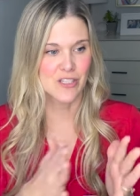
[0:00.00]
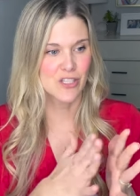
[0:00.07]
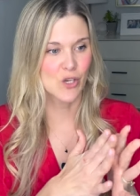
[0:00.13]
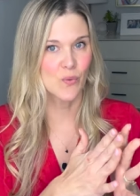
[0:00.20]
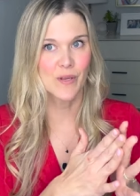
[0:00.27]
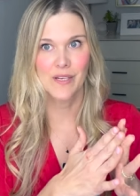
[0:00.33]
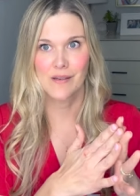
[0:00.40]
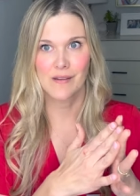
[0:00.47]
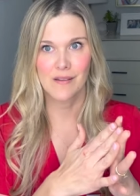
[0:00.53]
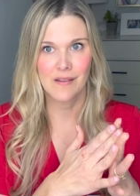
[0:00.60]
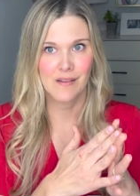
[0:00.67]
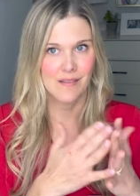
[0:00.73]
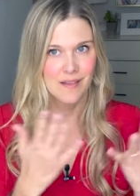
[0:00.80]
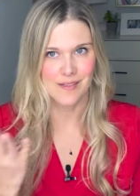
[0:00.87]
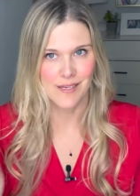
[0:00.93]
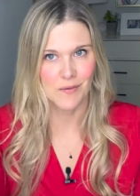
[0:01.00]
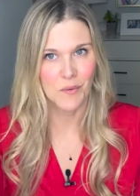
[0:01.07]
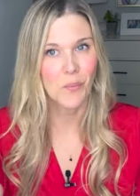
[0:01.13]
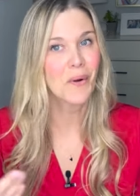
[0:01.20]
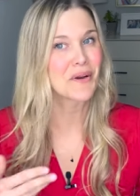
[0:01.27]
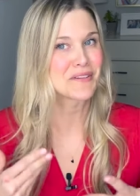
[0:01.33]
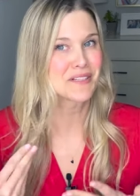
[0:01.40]
So when that's how it
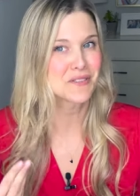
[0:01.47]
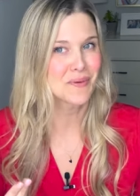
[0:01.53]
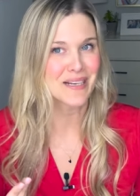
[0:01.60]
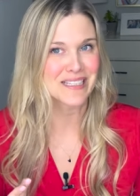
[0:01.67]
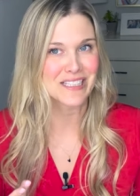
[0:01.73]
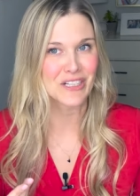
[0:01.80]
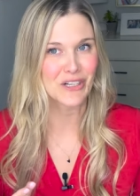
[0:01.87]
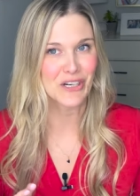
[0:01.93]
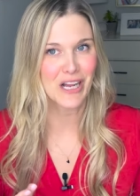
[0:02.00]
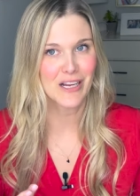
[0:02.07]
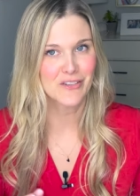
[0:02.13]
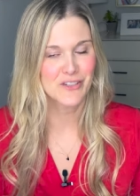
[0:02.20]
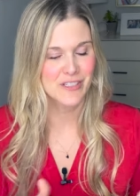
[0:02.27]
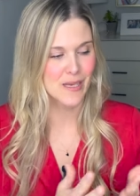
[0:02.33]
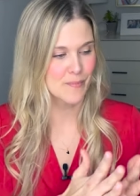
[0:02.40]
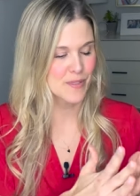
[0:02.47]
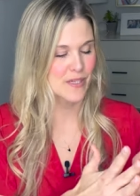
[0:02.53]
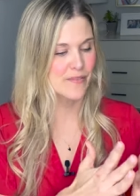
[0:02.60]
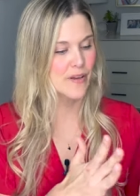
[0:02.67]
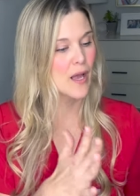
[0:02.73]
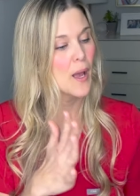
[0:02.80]
works. That's why it's a good contraceptive.